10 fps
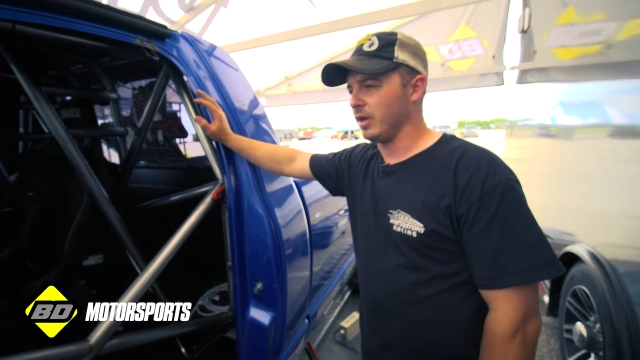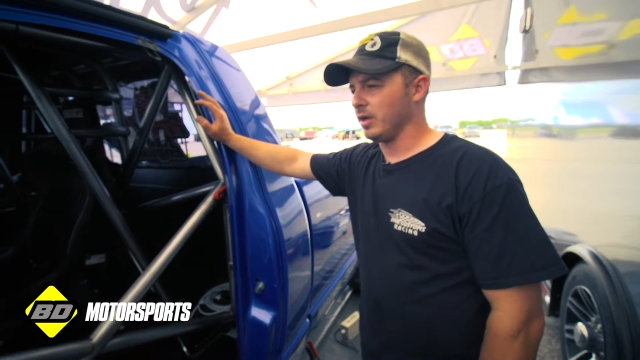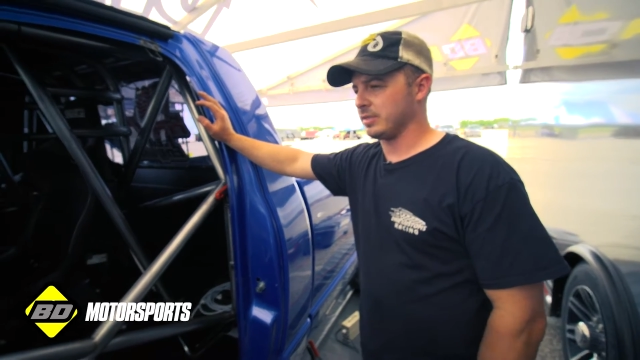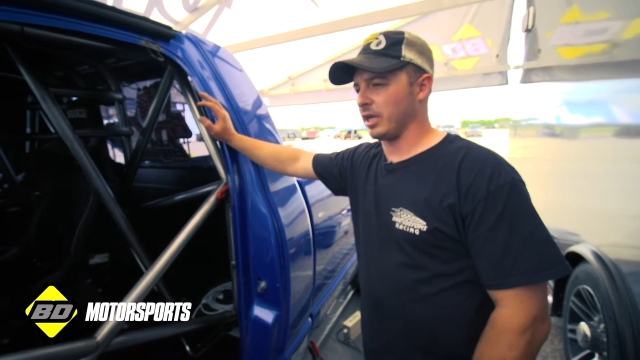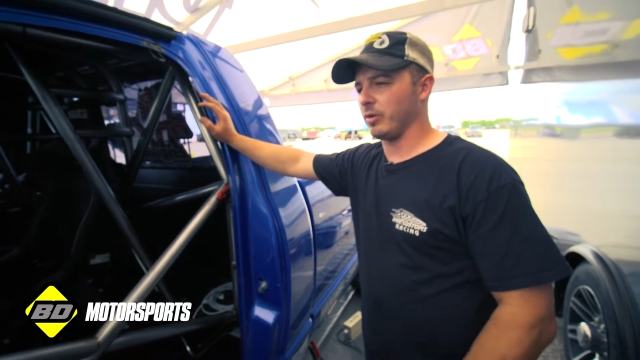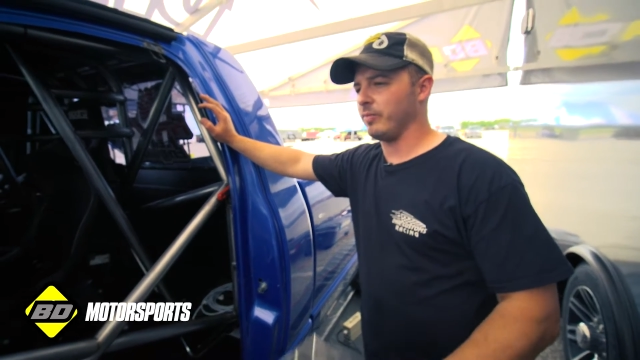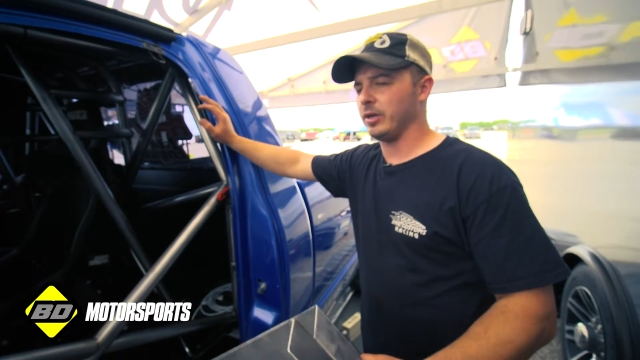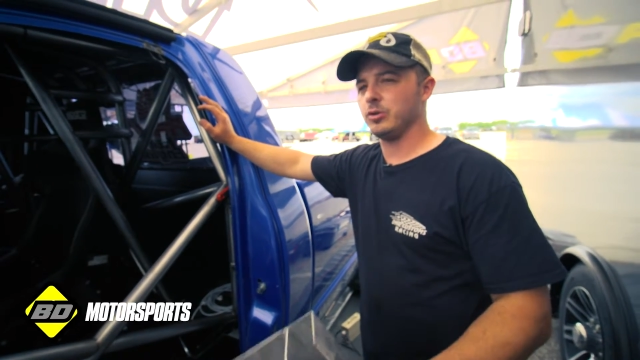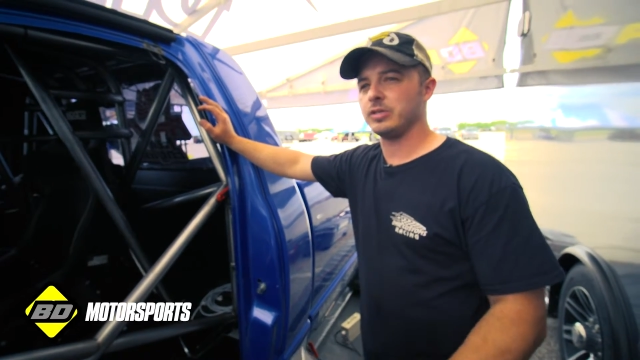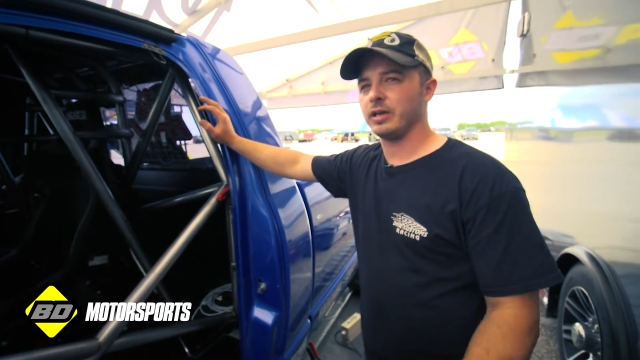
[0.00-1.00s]
It's not like we've been
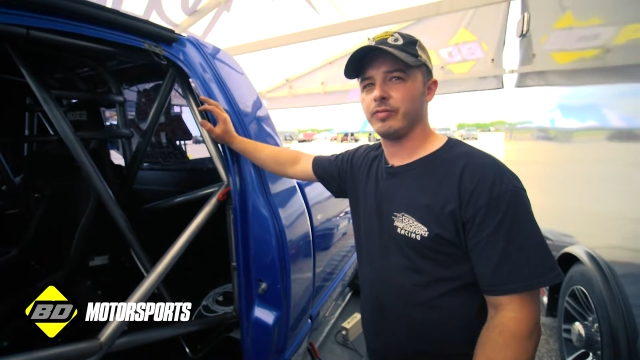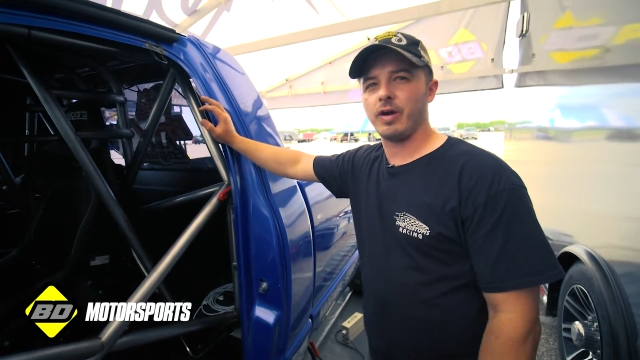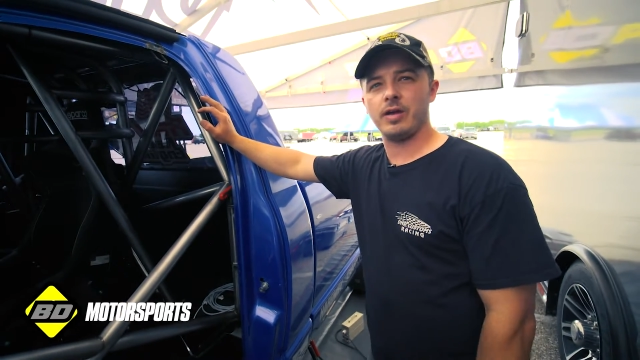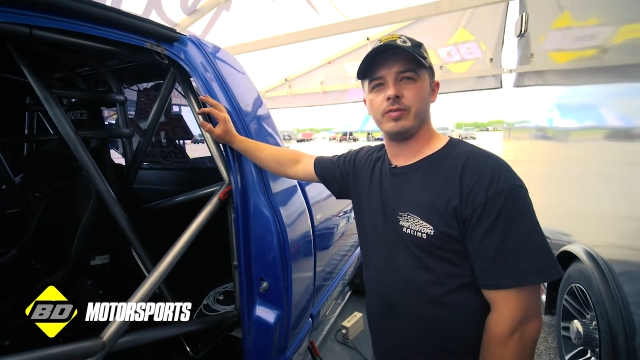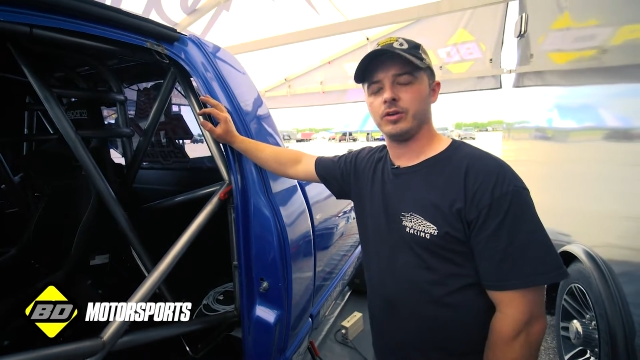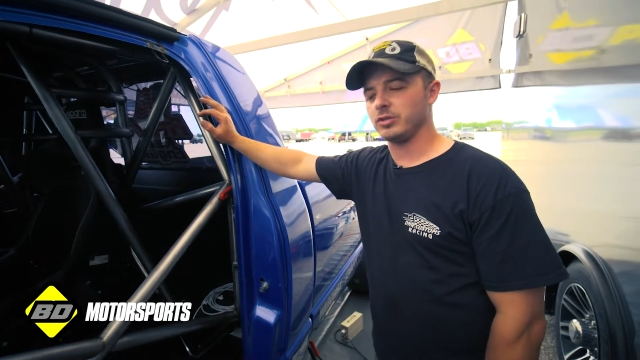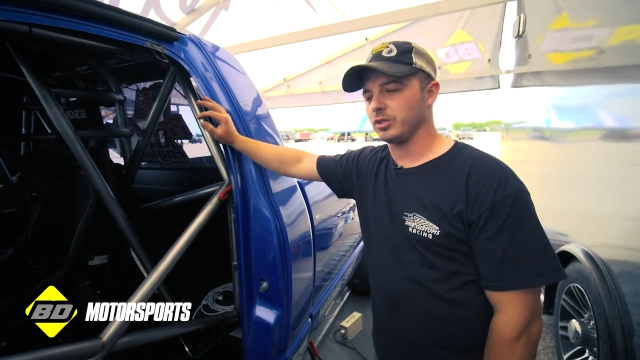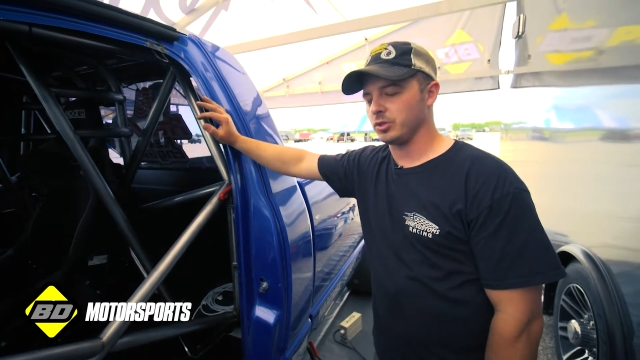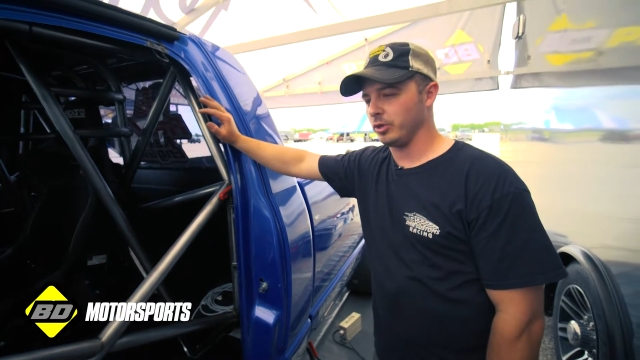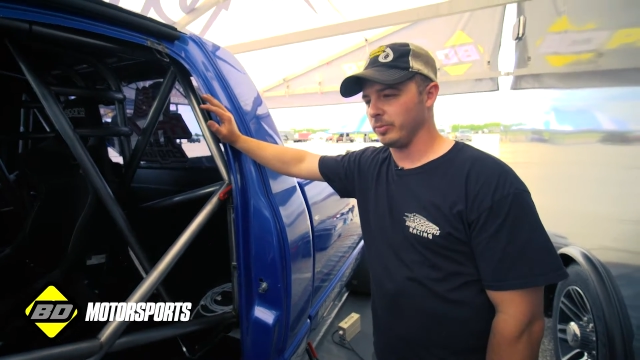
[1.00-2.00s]
using it 5 years.
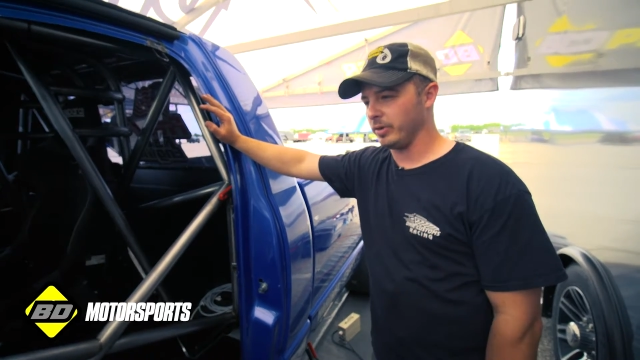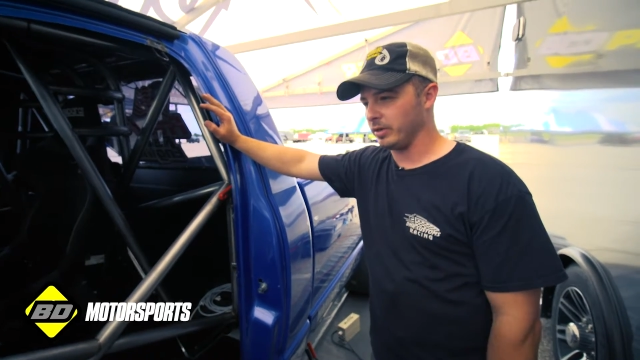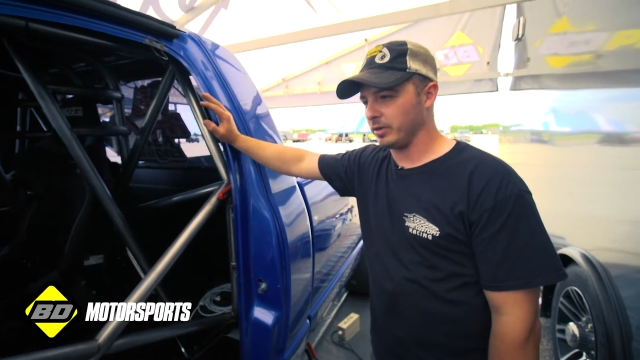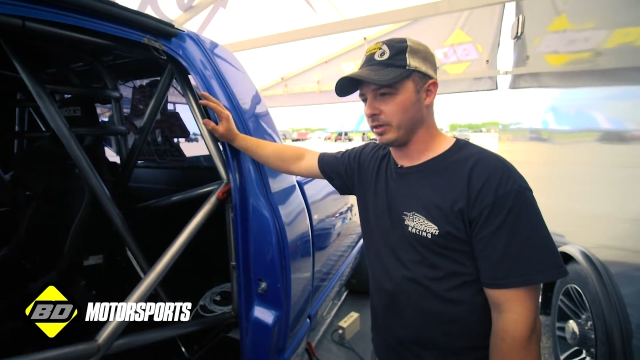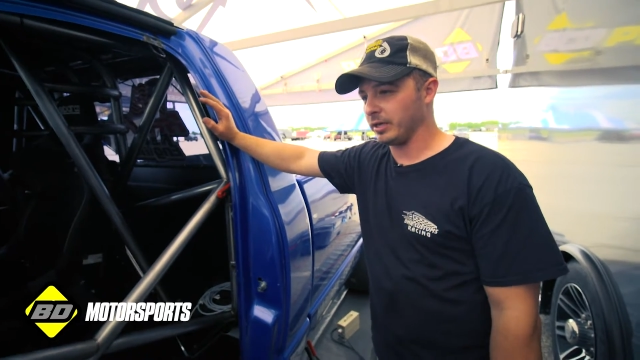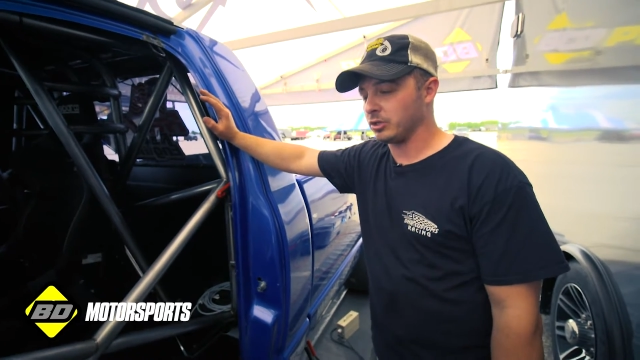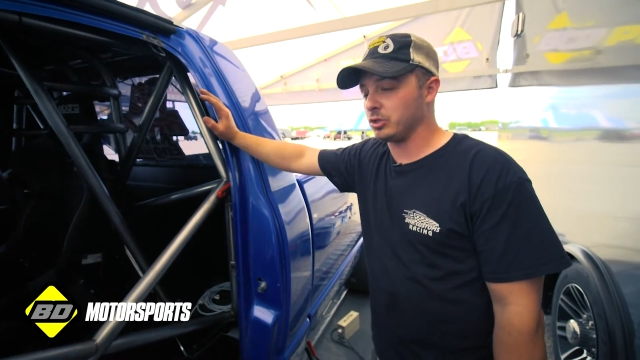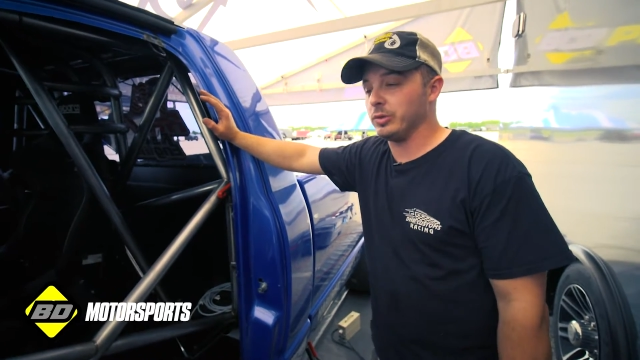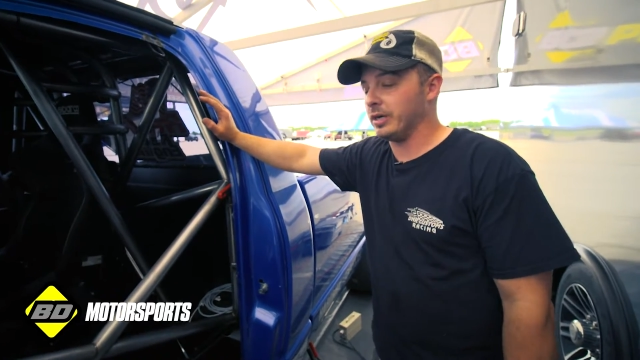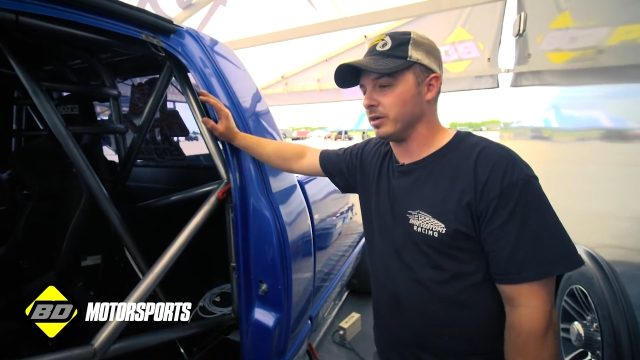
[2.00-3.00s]
It's only been like
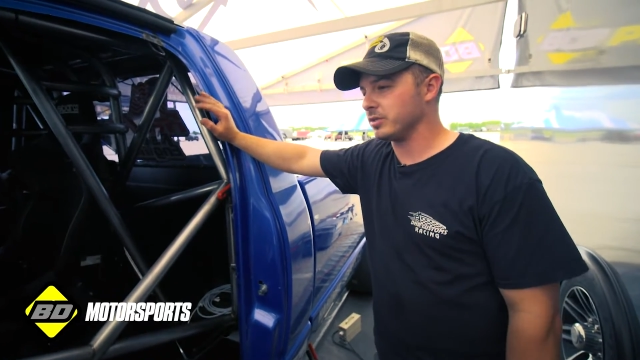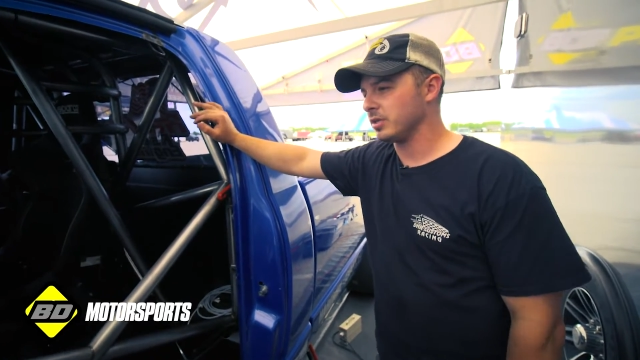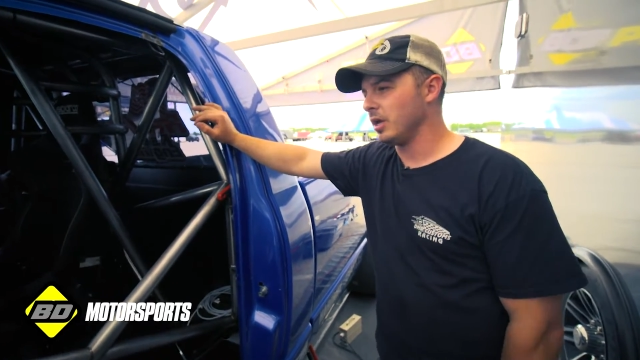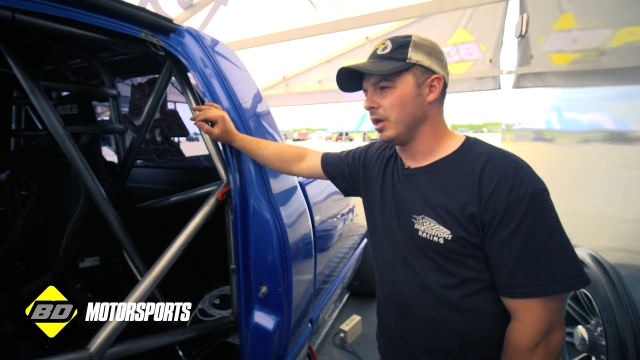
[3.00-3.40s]
2 years.